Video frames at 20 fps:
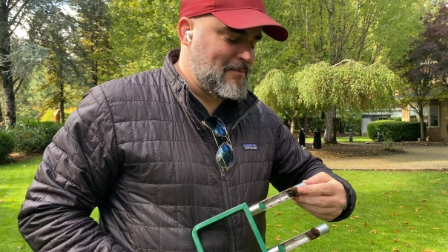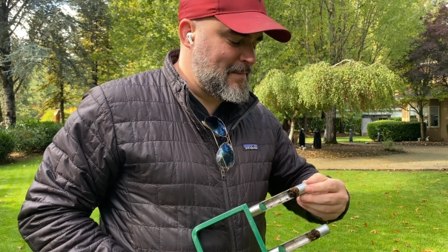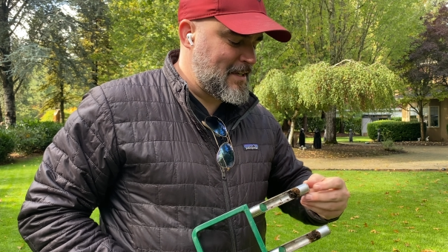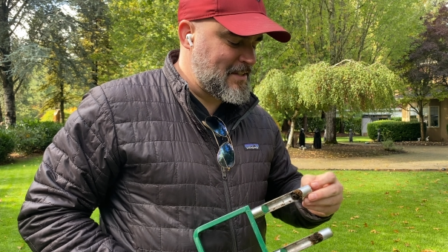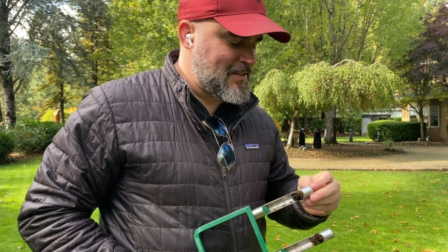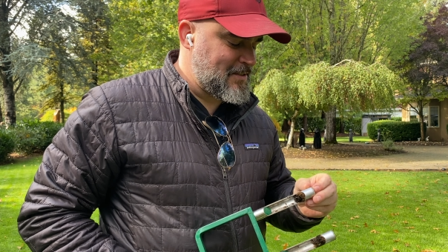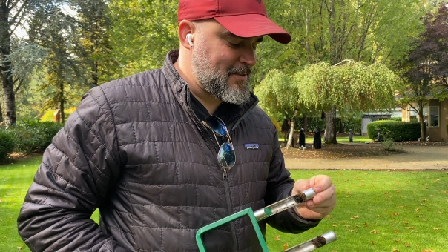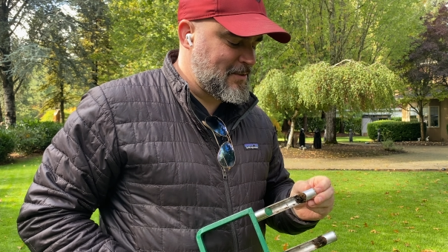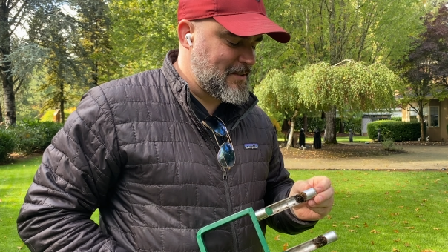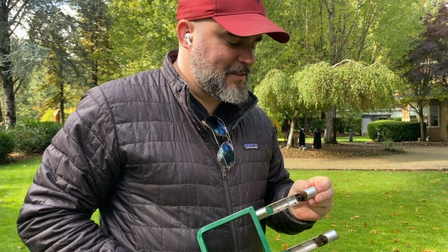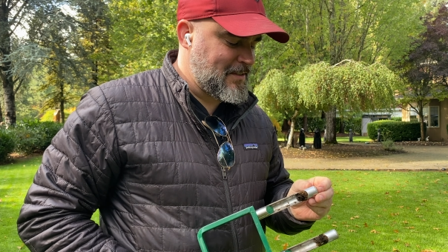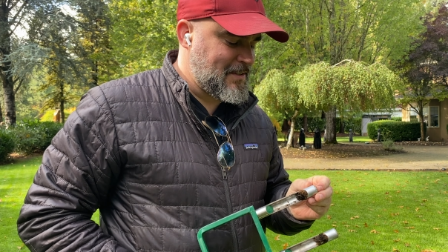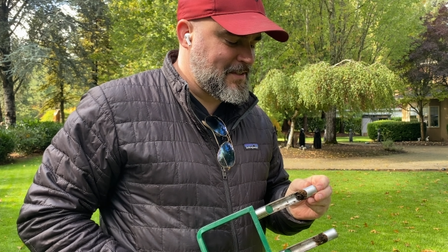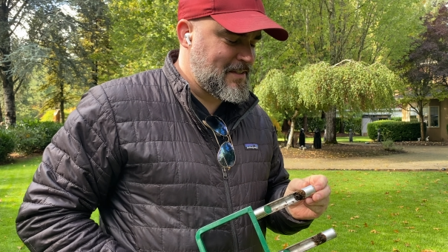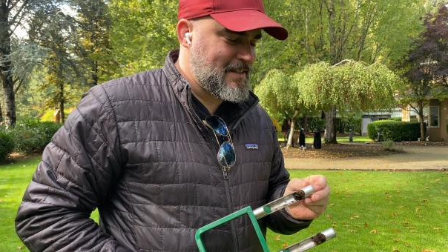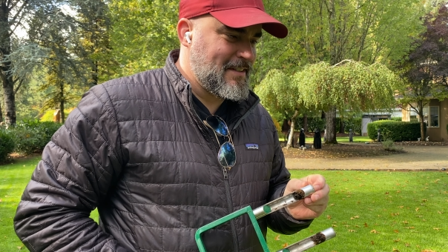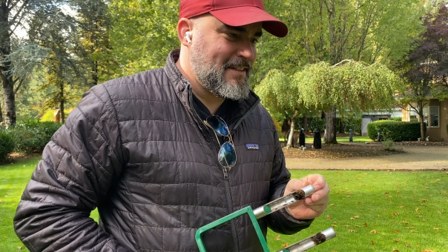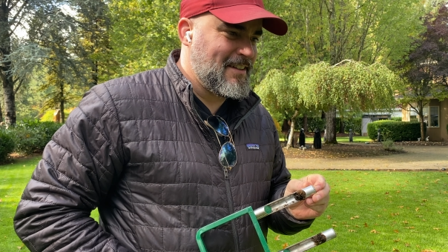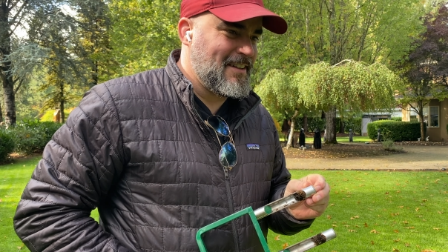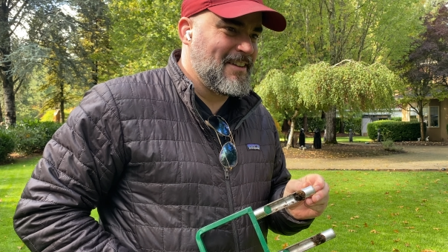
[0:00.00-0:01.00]
My soil's
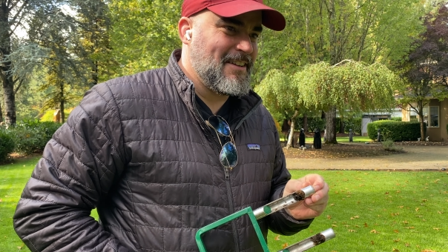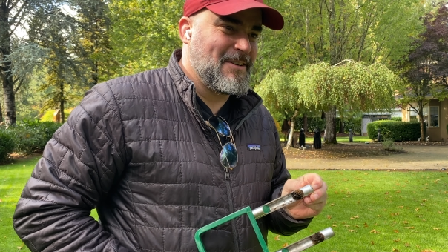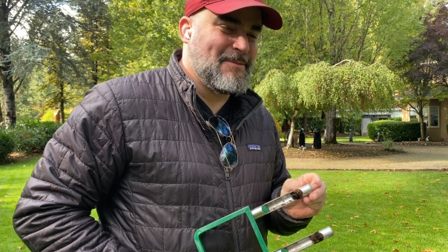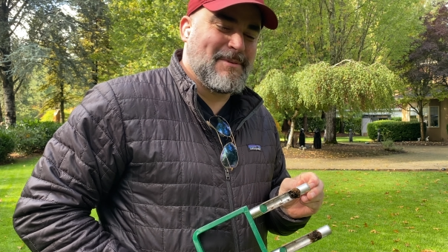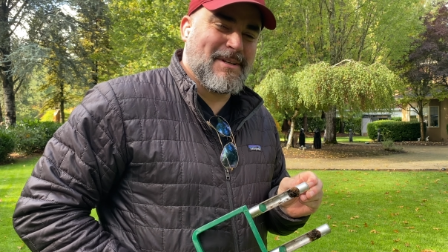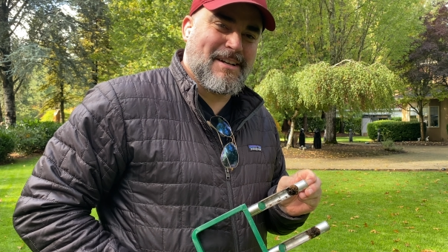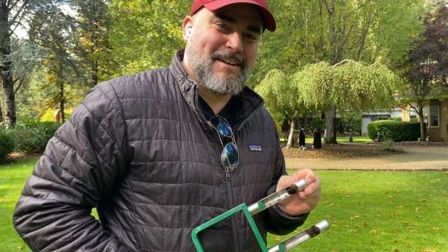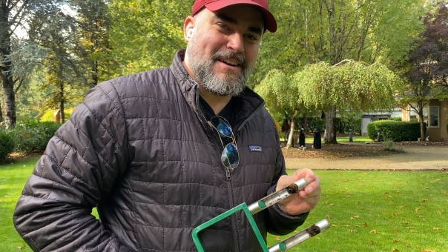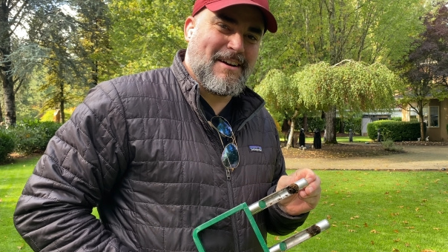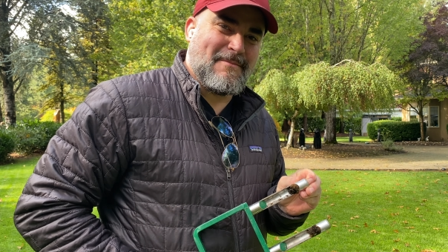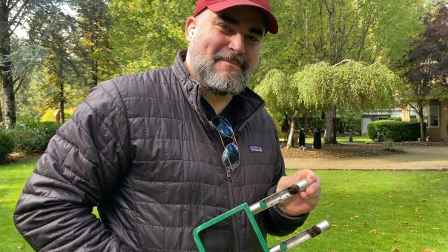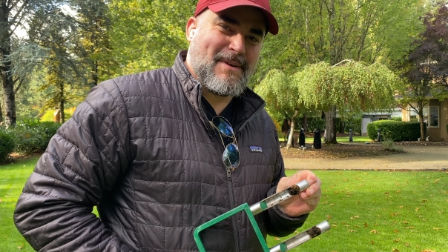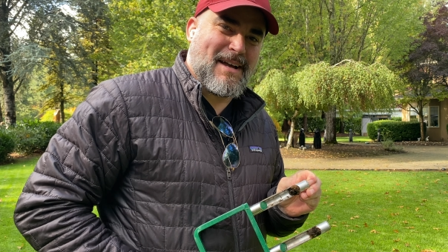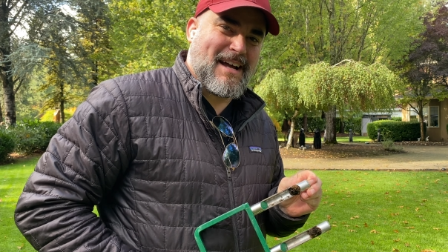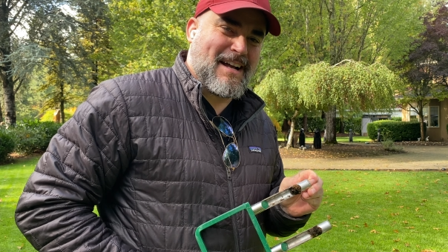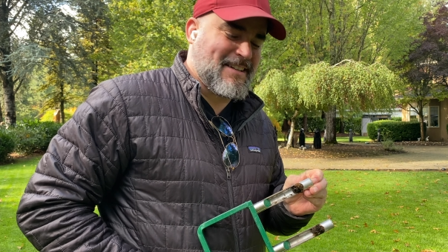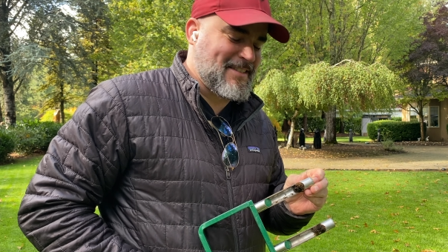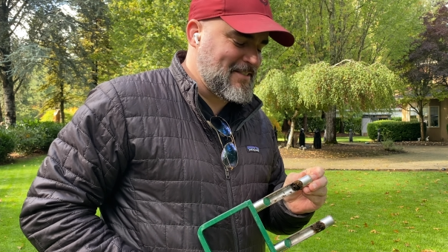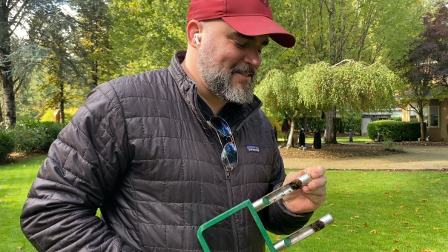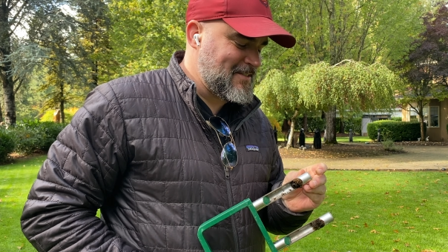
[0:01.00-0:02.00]
still a little bit
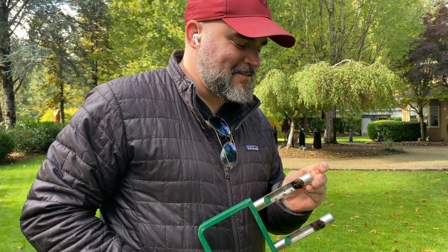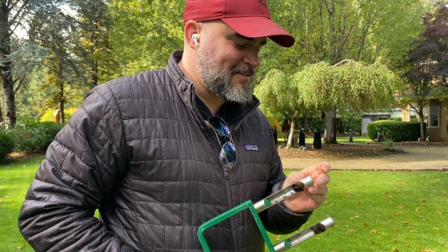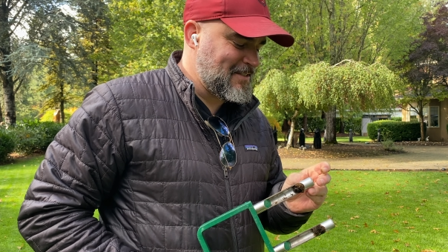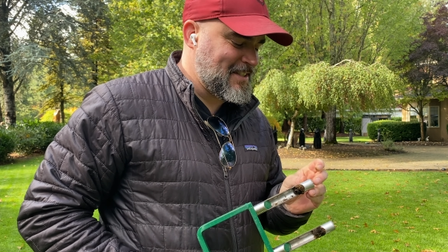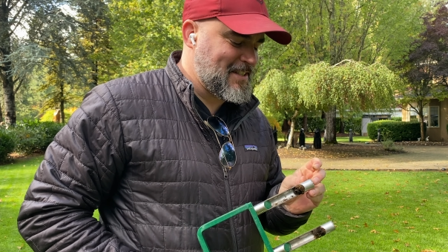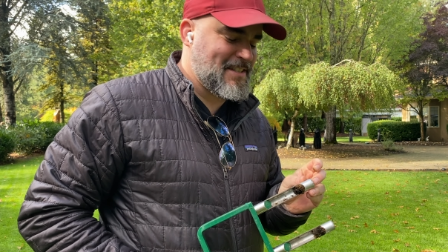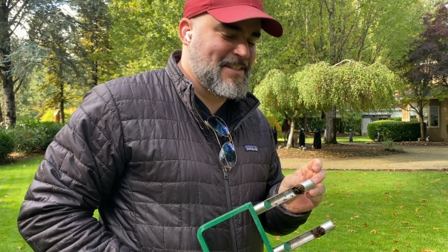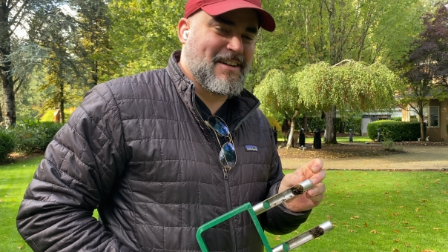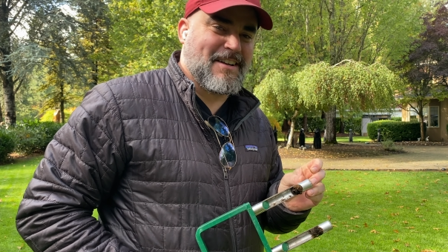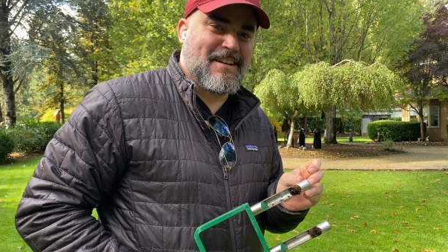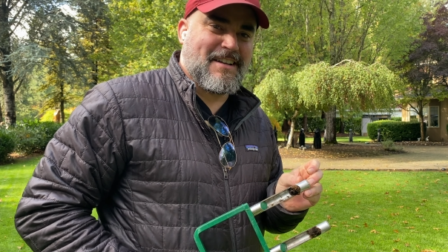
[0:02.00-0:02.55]
compact, so it's really stuck